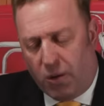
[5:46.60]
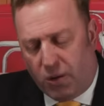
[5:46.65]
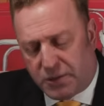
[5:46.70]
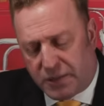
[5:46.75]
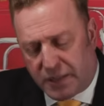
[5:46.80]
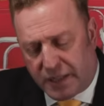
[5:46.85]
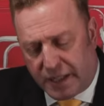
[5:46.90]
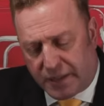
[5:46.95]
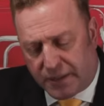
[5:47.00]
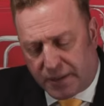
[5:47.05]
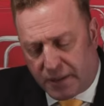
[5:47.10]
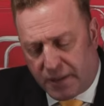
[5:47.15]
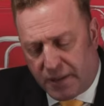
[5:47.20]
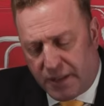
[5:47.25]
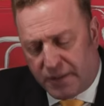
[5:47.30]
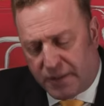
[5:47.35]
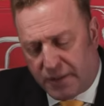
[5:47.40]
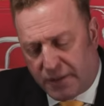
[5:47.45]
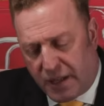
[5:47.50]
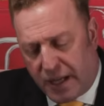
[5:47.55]
Altogether,
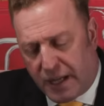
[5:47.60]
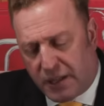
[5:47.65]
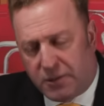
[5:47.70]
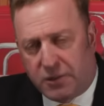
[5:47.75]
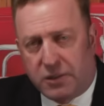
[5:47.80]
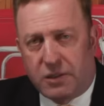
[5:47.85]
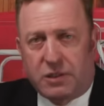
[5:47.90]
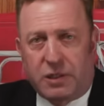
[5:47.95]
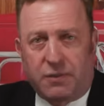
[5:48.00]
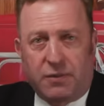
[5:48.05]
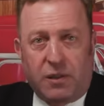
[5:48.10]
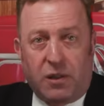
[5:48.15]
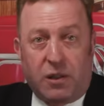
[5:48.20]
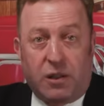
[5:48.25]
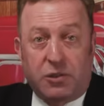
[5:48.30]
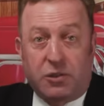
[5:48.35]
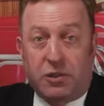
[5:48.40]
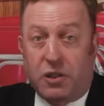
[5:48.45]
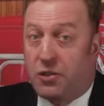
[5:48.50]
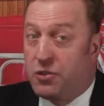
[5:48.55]
the nationalists have
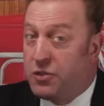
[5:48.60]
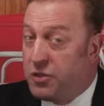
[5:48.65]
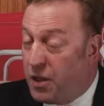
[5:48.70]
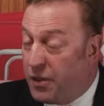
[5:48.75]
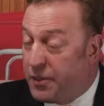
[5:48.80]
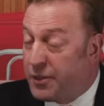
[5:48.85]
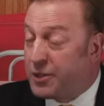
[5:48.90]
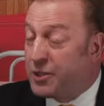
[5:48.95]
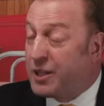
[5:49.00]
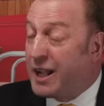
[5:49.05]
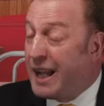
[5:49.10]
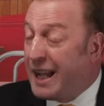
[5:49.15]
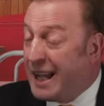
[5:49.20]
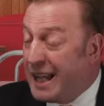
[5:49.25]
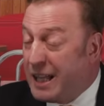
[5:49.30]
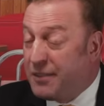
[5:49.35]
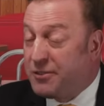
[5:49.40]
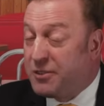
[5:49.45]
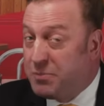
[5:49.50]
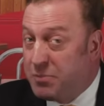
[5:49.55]
lost another
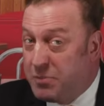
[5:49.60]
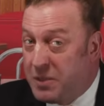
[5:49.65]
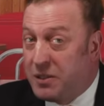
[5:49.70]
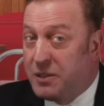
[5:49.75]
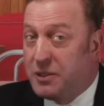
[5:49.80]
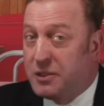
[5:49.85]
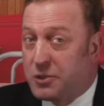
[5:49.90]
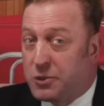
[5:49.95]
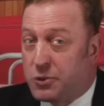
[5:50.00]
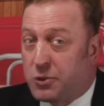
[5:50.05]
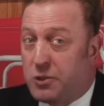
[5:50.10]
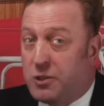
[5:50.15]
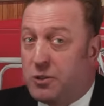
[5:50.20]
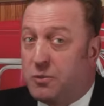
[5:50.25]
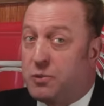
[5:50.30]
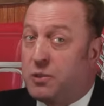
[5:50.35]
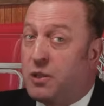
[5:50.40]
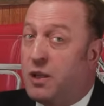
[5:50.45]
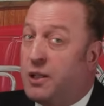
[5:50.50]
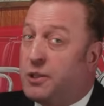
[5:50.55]
500,000
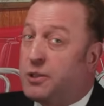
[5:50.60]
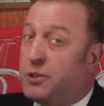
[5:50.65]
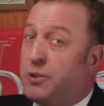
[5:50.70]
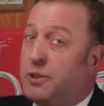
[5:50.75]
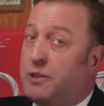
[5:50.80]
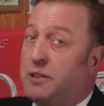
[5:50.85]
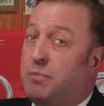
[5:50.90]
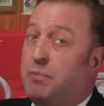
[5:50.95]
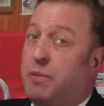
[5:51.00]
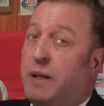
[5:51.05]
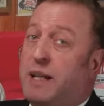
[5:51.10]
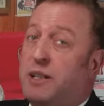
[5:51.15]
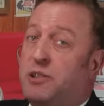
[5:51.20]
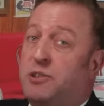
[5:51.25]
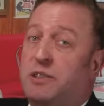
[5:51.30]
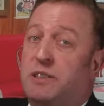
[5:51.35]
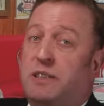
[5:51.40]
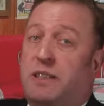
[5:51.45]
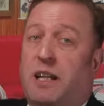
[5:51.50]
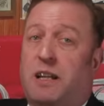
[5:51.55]
troops during the
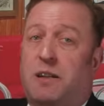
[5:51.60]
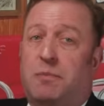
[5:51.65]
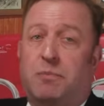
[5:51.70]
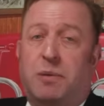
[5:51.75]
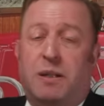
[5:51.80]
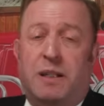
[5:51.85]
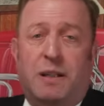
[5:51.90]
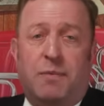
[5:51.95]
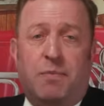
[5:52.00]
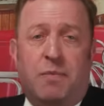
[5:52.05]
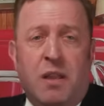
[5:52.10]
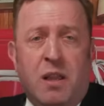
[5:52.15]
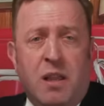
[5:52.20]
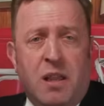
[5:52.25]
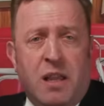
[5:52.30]
Pingjin campaign.